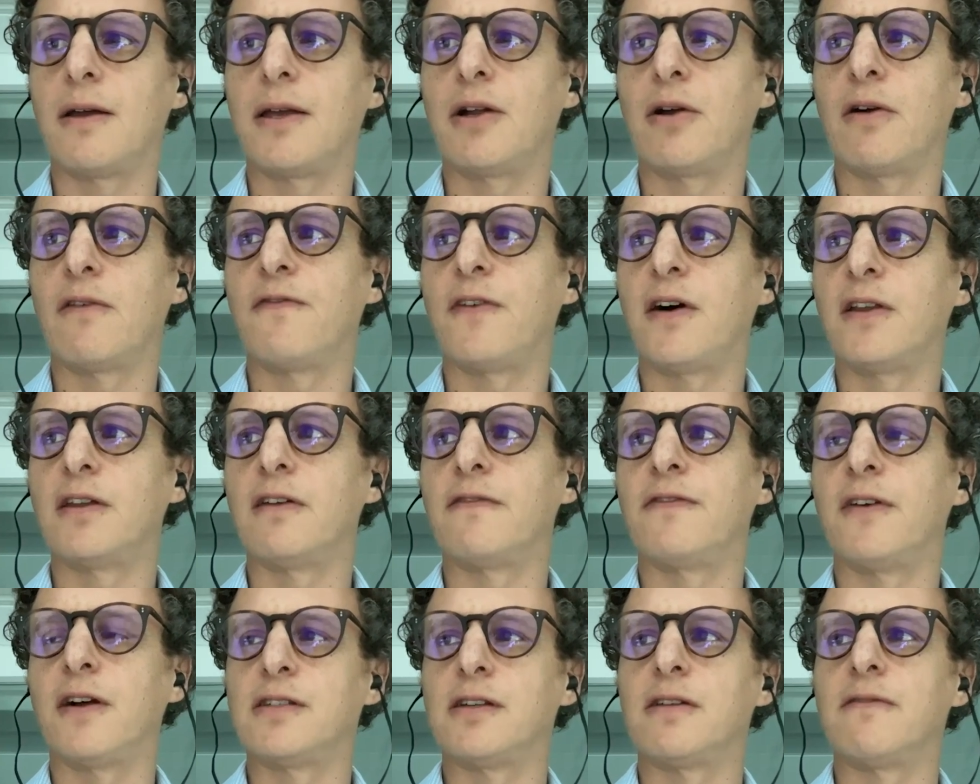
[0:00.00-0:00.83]
you know a fund the
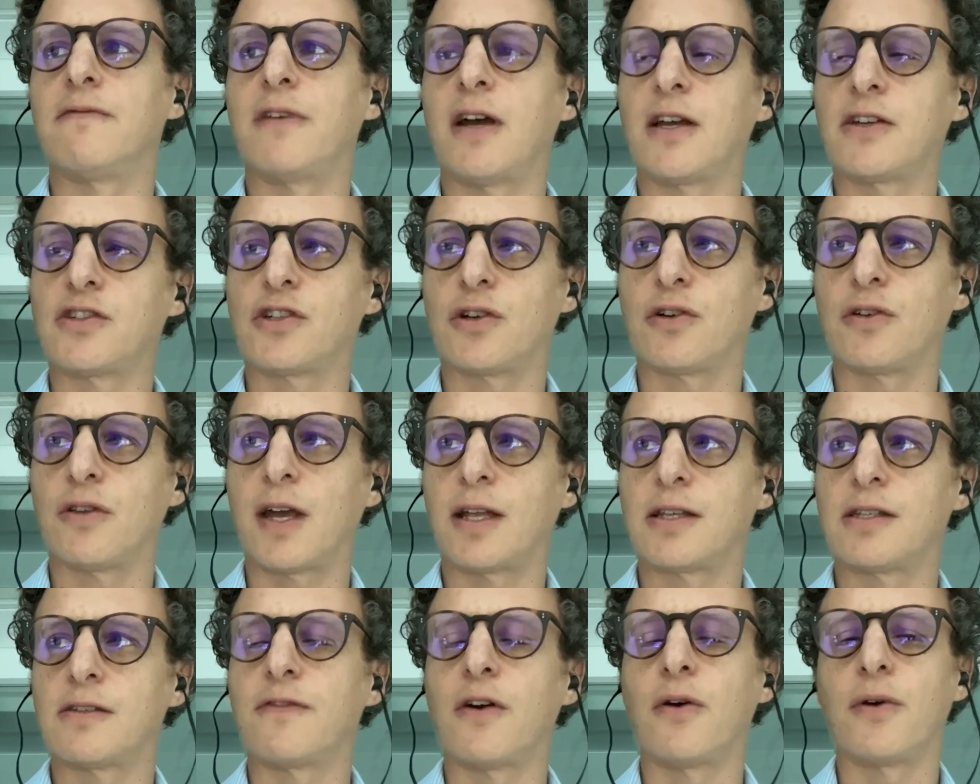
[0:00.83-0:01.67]
funds investor
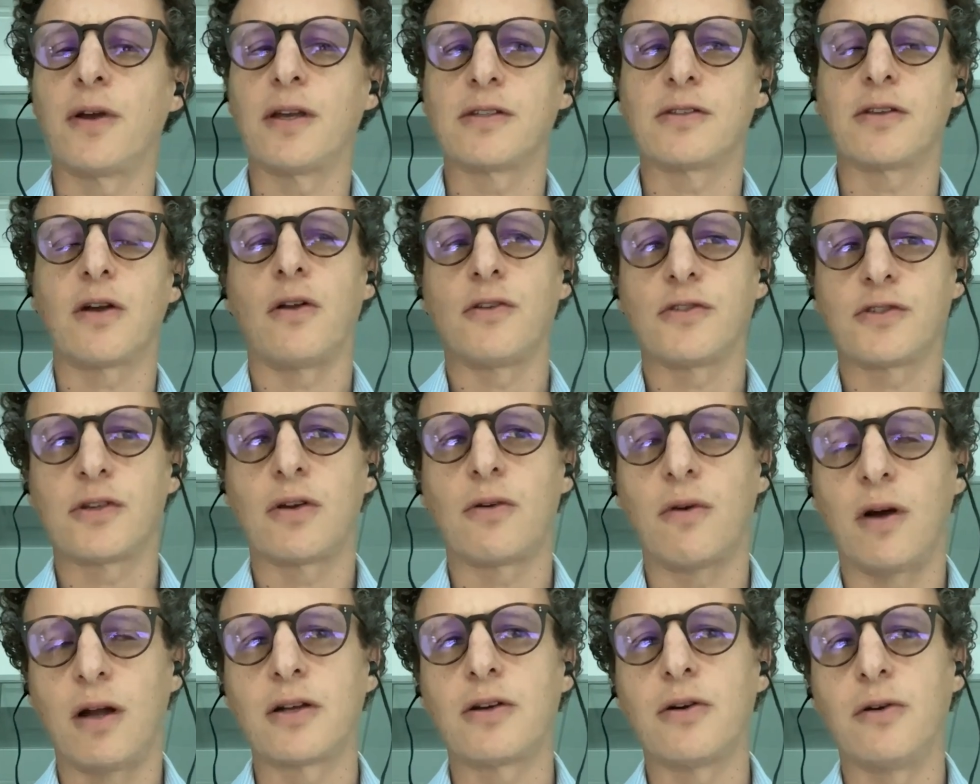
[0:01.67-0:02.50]
that's focused
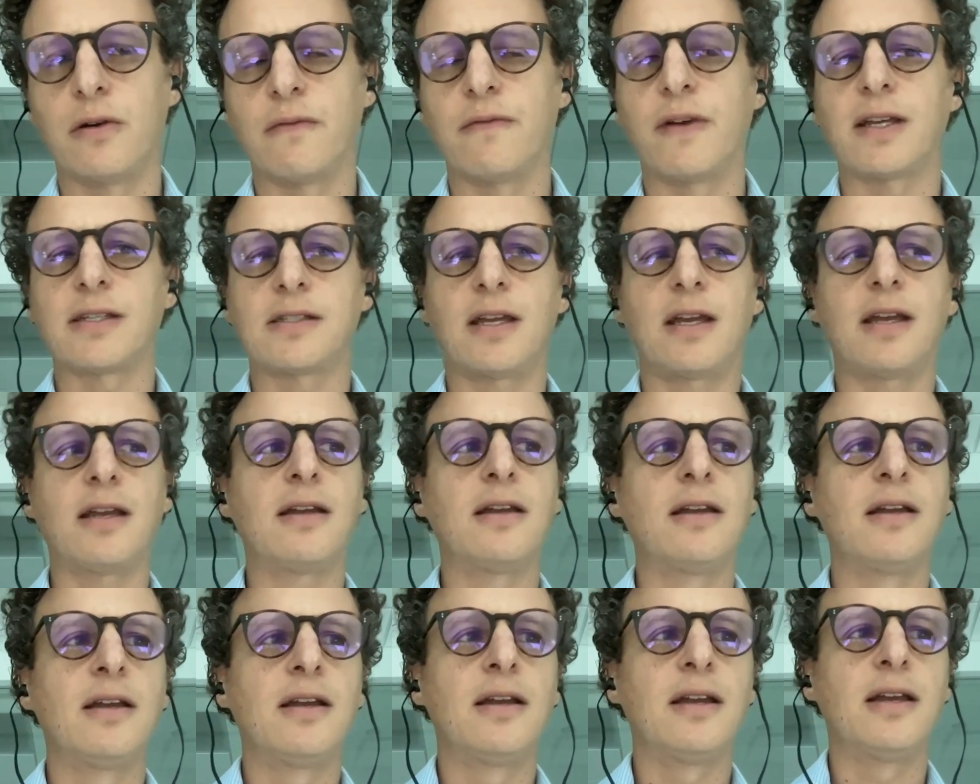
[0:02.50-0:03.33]
also on co-investing
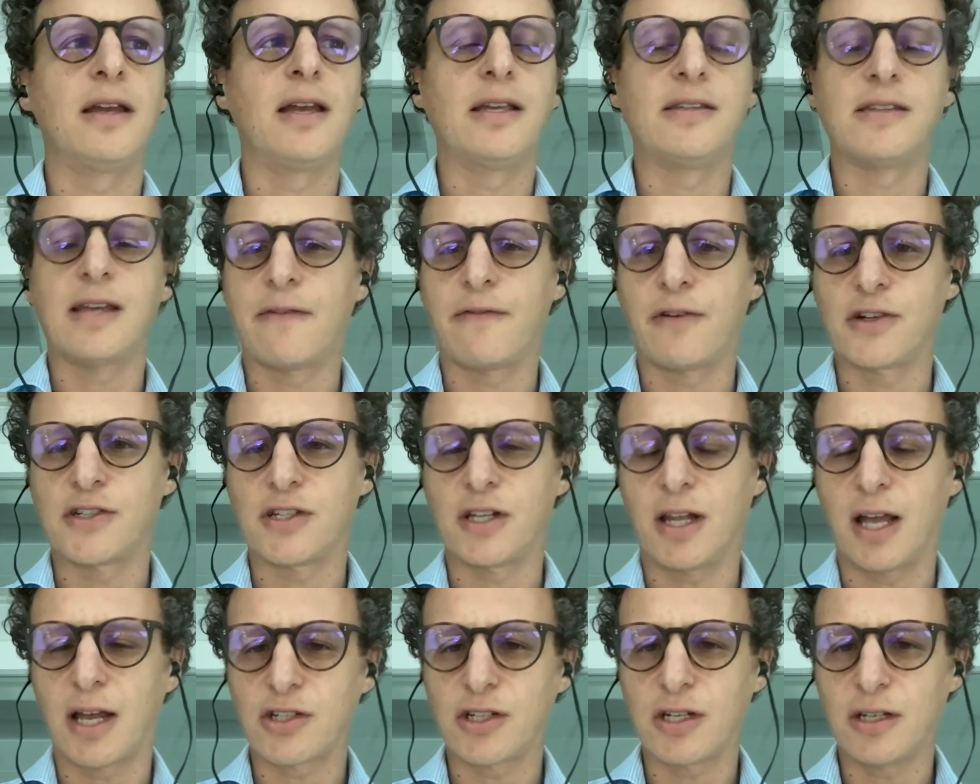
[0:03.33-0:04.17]
is adverse
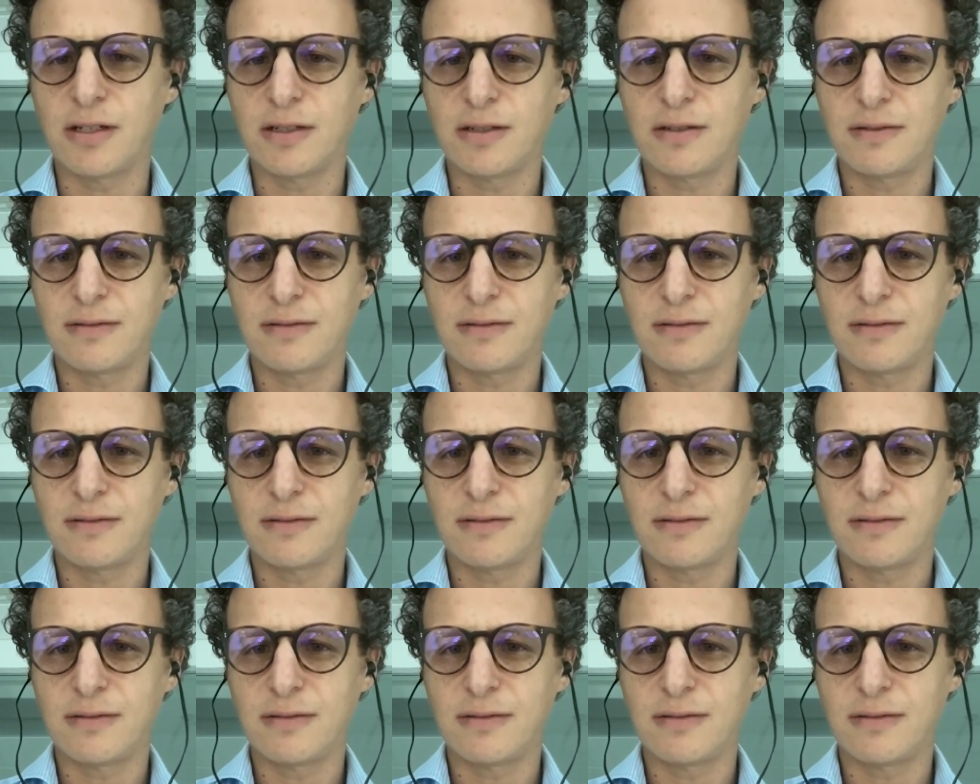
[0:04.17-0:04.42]
selection.